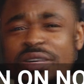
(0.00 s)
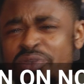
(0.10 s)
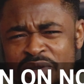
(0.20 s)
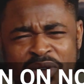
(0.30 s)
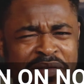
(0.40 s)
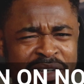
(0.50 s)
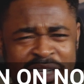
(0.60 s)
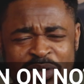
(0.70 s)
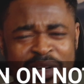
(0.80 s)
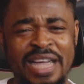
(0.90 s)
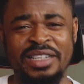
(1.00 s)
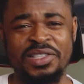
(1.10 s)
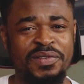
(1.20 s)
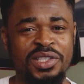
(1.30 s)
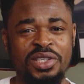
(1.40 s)
and also don't forget to like
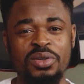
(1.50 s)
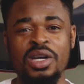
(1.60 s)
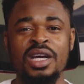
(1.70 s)
this video.